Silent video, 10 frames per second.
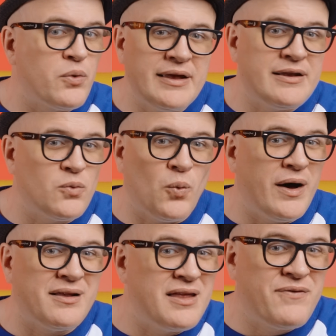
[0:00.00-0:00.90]
really didn't
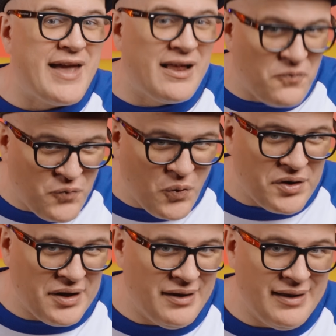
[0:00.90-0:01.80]
want to leave
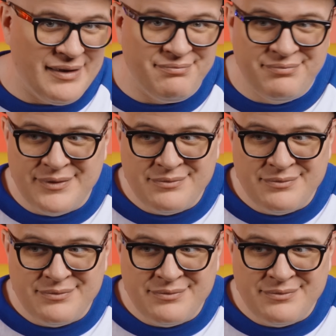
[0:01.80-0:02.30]
California and